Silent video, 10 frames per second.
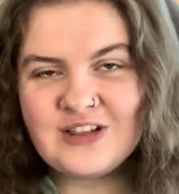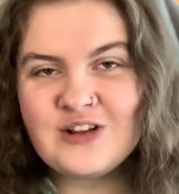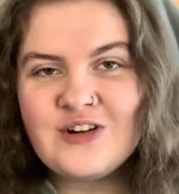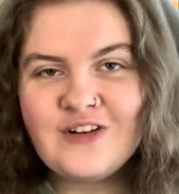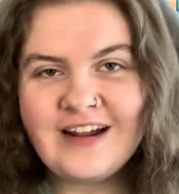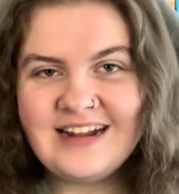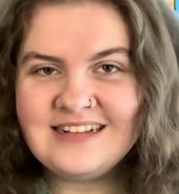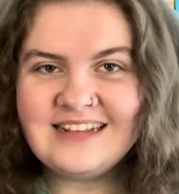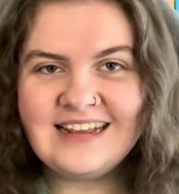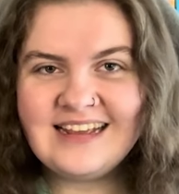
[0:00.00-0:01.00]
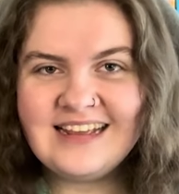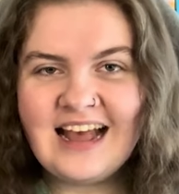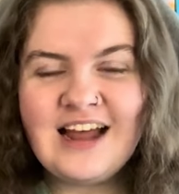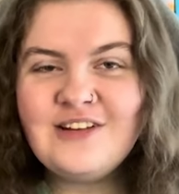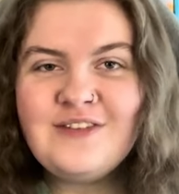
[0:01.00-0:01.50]
Crazy.
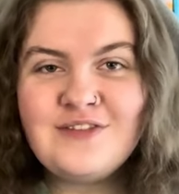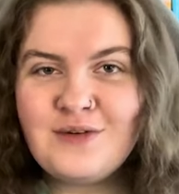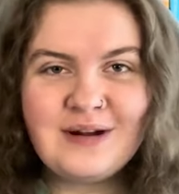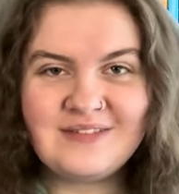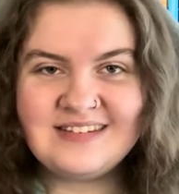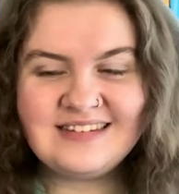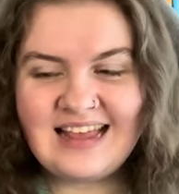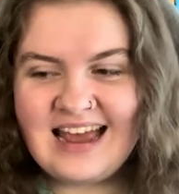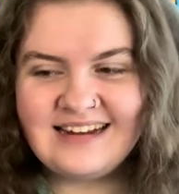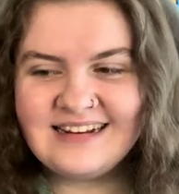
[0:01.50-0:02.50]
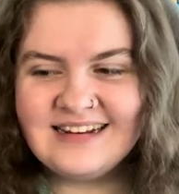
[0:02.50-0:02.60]
I don't even know what I've said.